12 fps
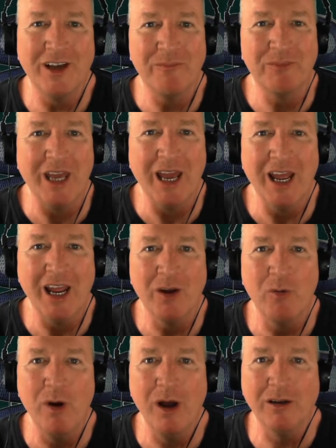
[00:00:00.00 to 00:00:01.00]
up,
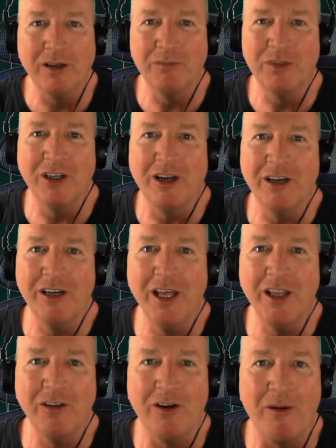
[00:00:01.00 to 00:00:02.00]
gang? Welcome to
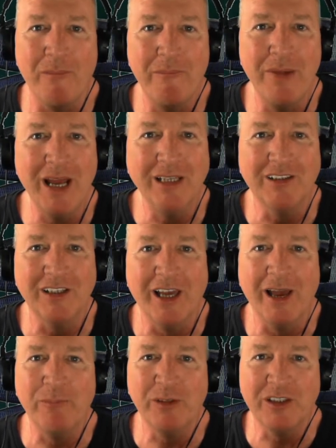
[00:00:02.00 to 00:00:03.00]
another amazing
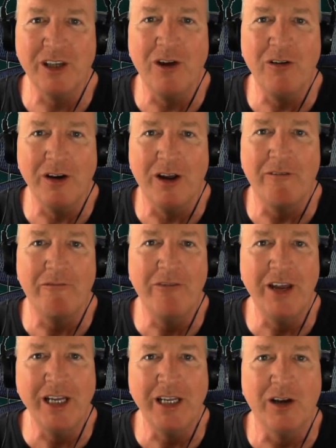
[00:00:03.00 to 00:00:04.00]
episode of
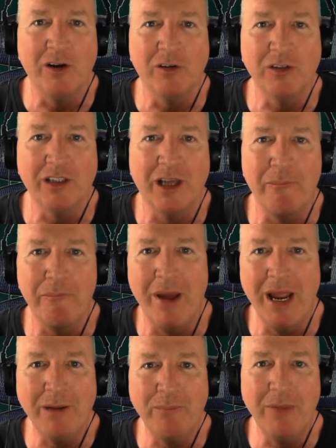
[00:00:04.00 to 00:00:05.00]
Videos That
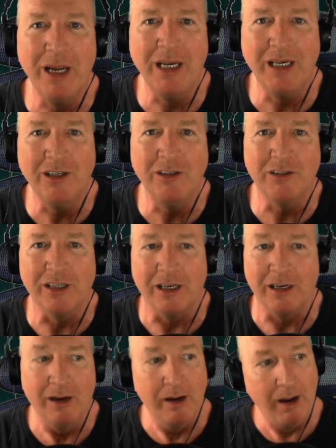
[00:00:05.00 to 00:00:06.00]
Make Me Lose
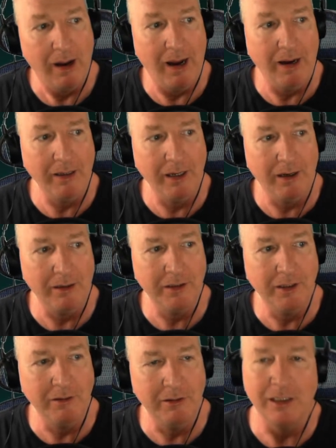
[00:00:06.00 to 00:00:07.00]
It. How y'all
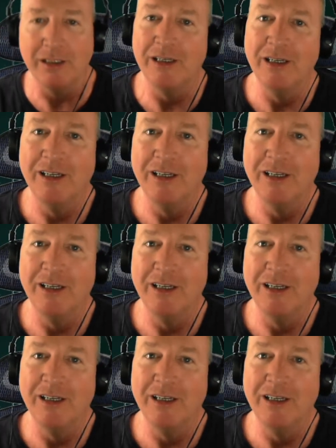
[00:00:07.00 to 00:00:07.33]
doing?